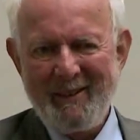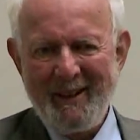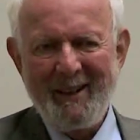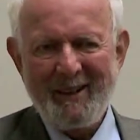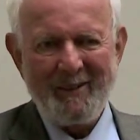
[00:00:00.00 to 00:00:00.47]

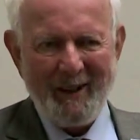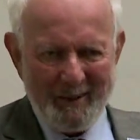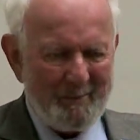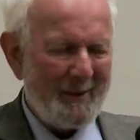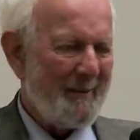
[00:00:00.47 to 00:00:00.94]
really a
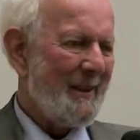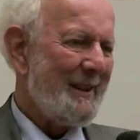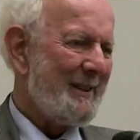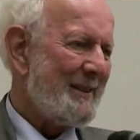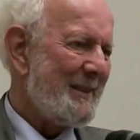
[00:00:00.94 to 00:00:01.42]
great
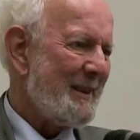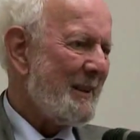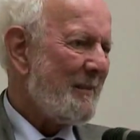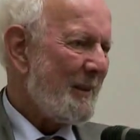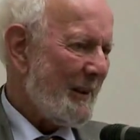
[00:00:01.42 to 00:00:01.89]
privilege
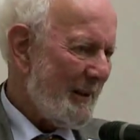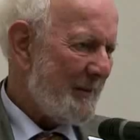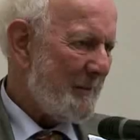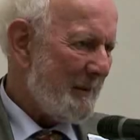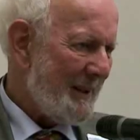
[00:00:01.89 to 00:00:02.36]
for
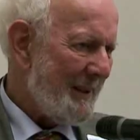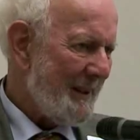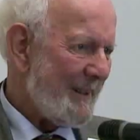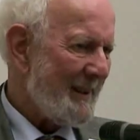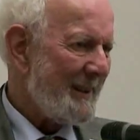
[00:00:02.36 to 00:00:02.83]
us to be
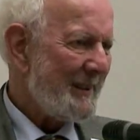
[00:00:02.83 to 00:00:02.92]
here,